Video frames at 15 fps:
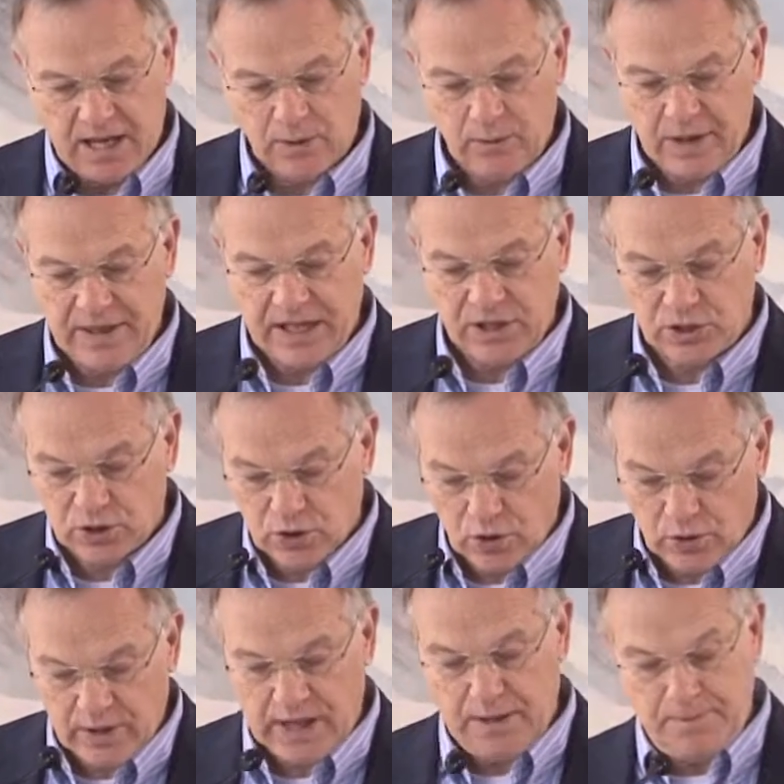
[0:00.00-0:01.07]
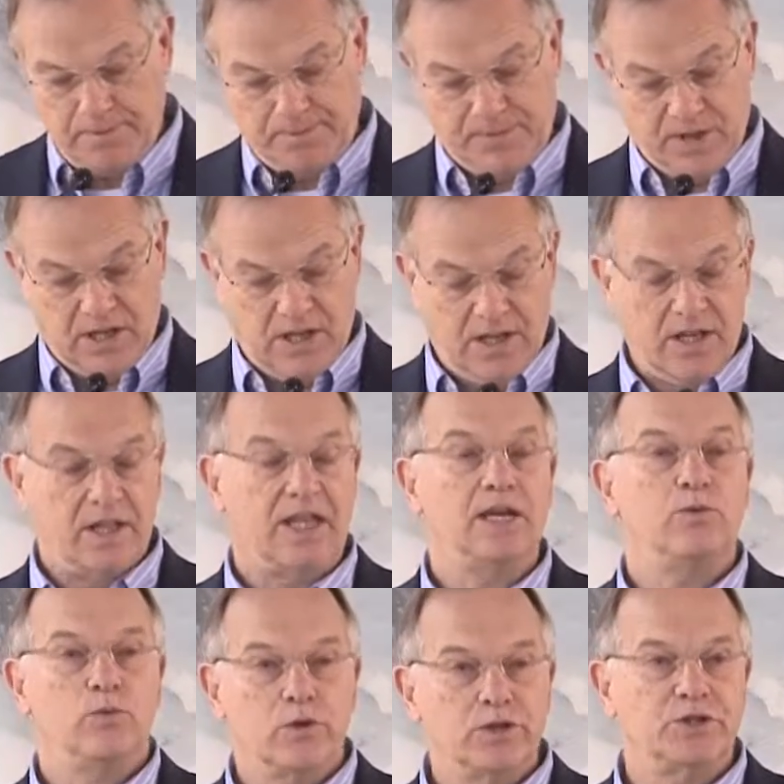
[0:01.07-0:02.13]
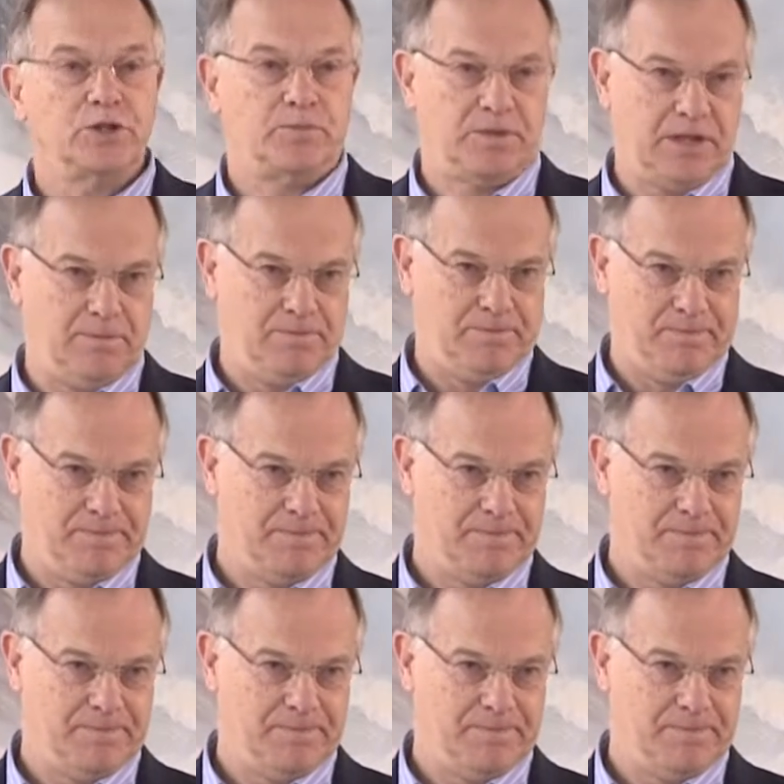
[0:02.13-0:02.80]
and when they saw him, they worshipped him.